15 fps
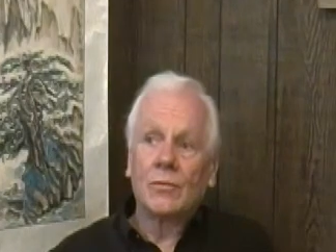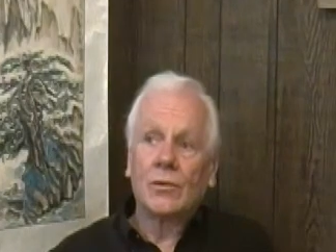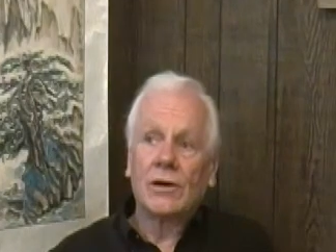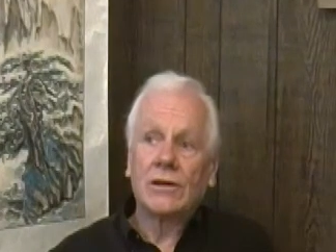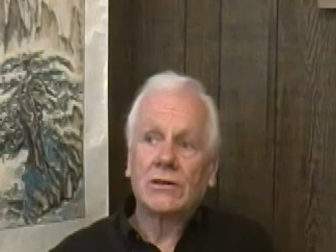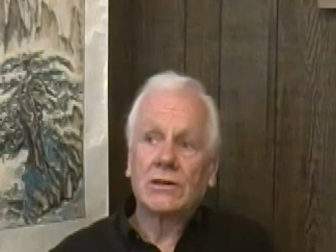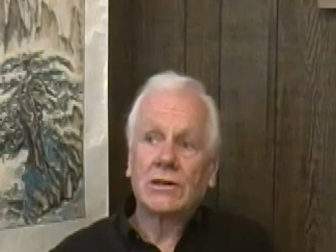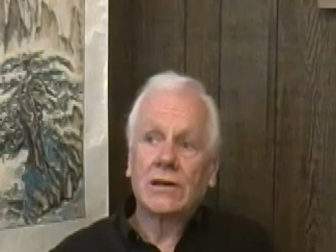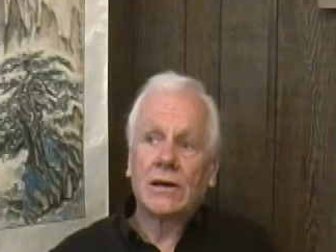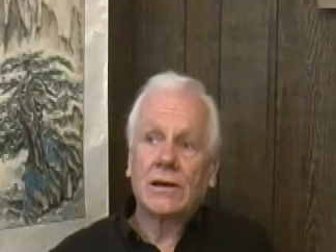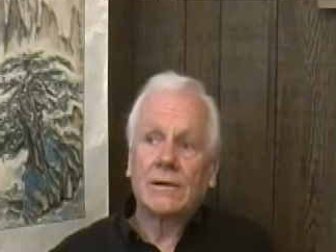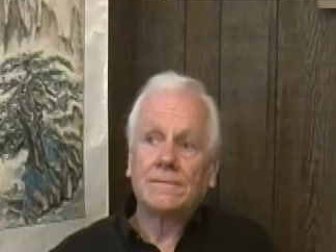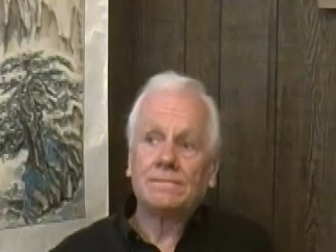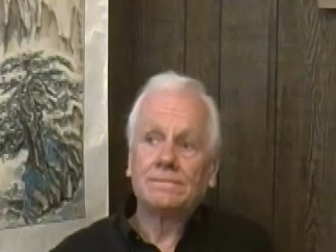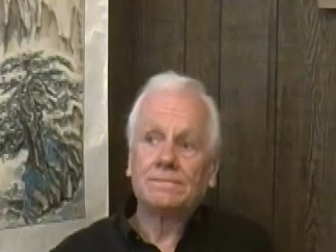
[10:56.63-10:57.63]
But
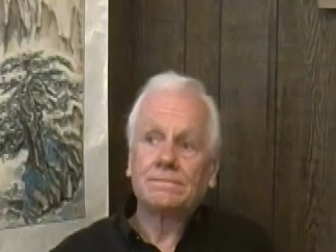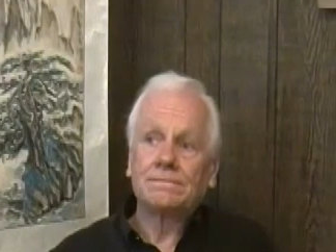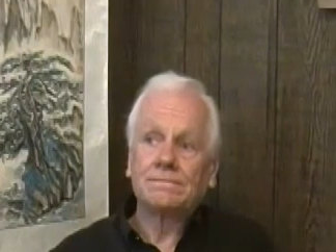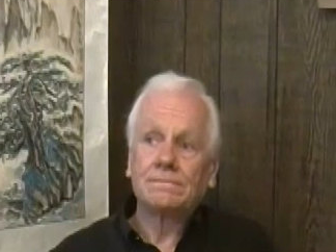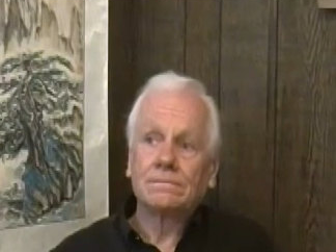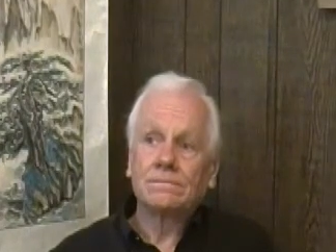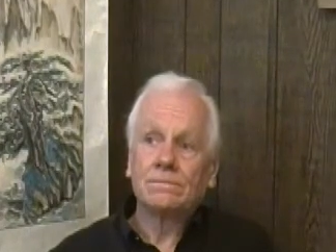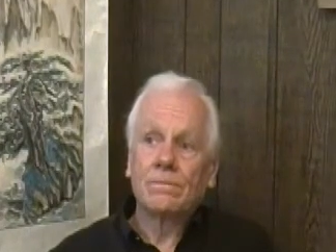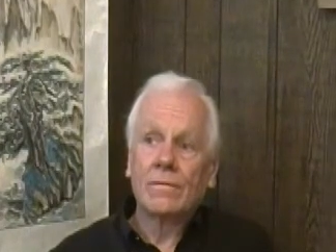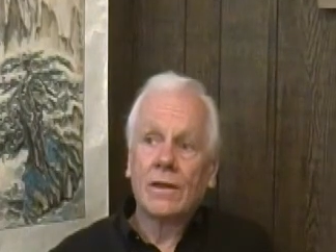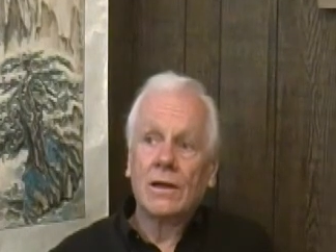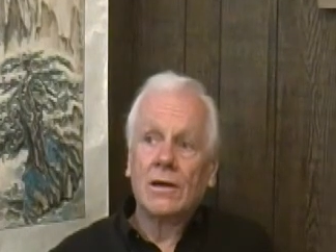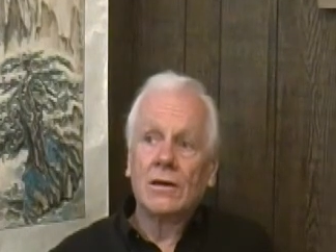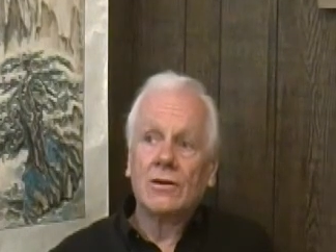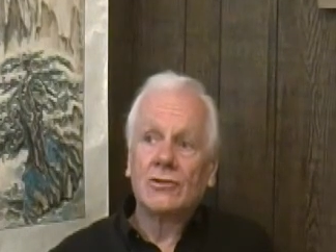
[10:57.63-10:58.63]

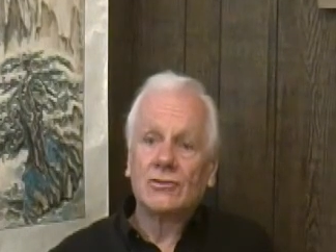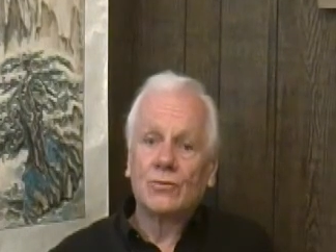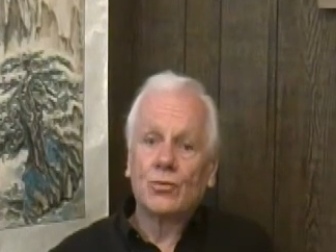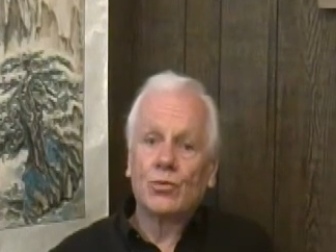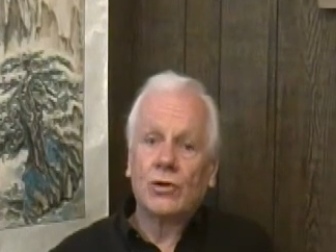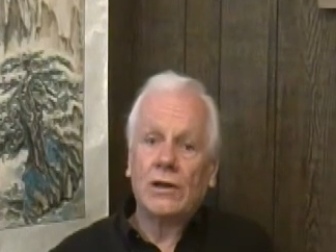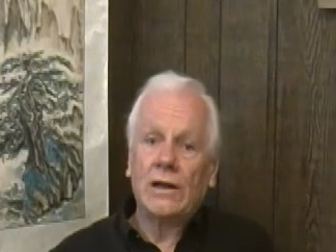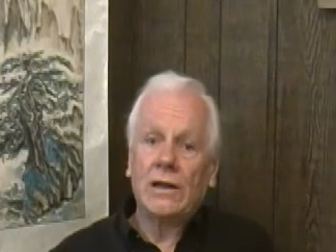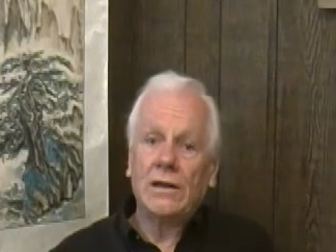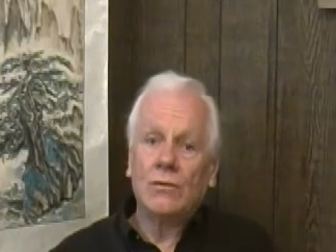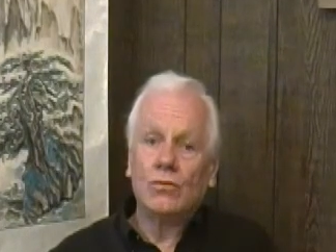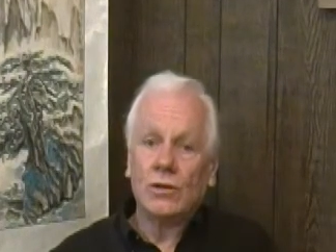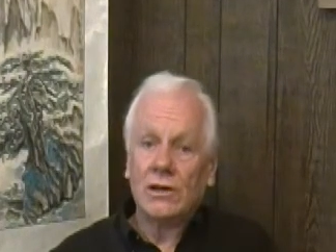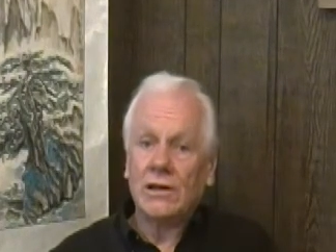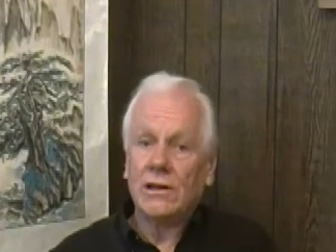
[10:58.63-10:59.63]
there's really,
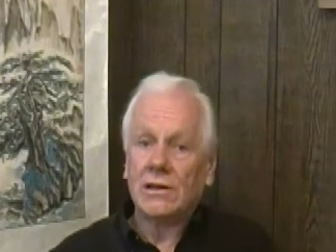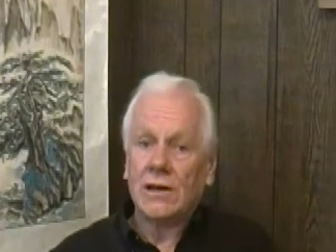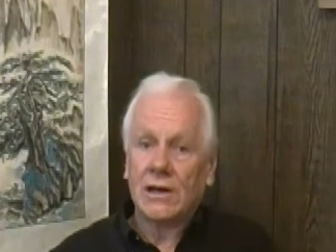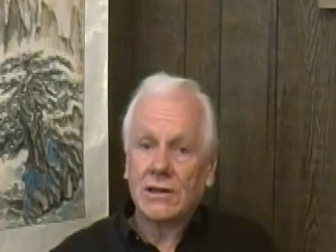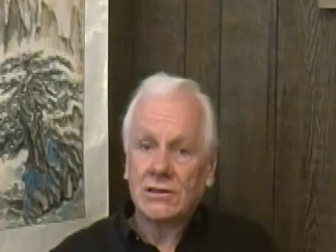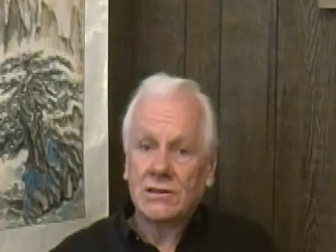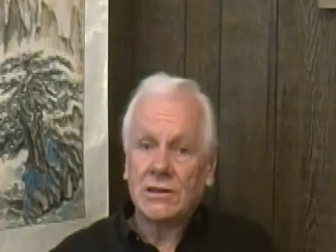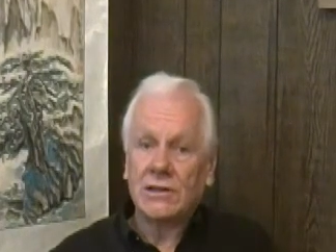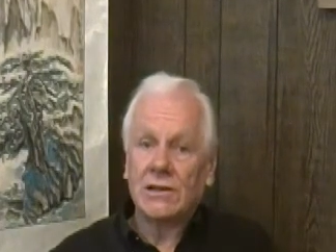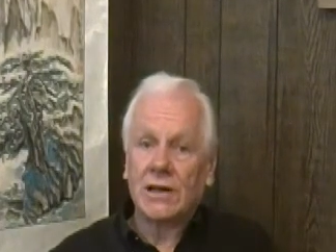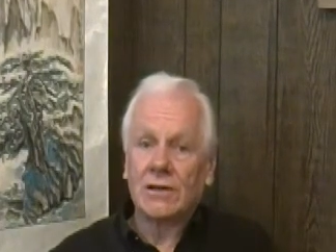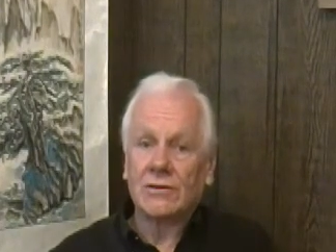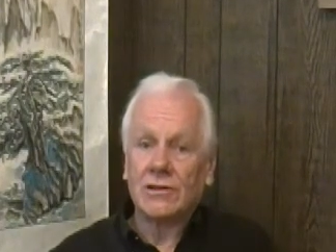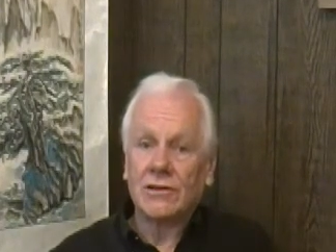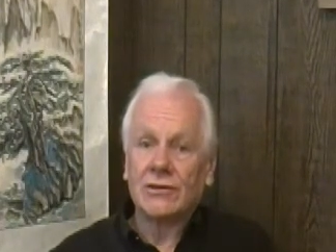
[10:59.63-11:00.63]
really nasty
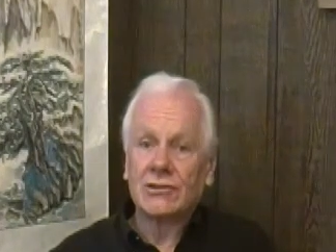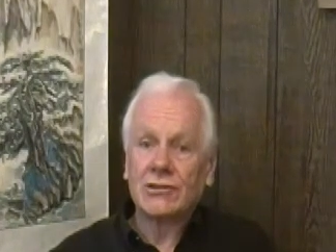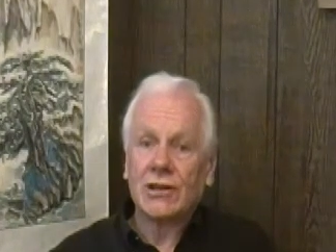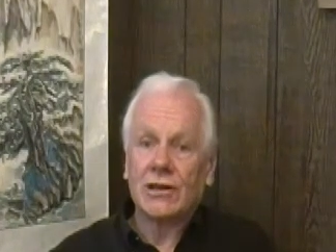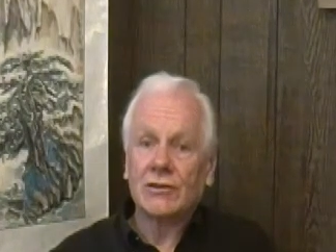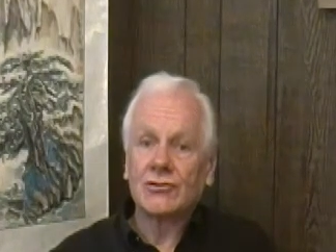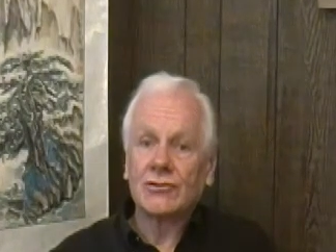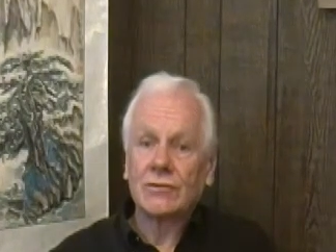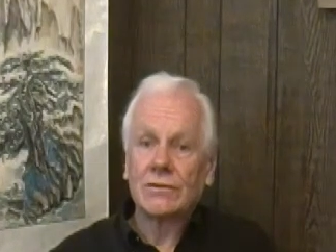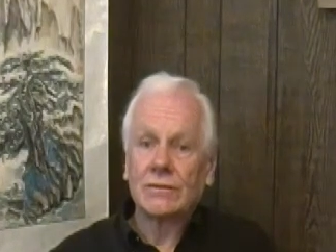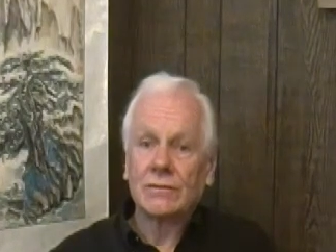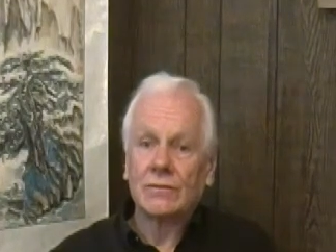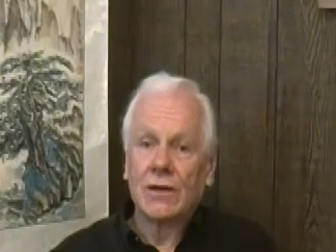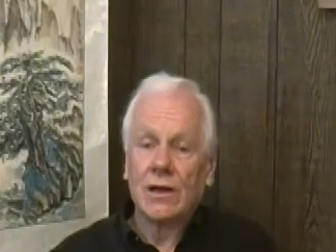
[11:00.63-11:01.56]
down in the States.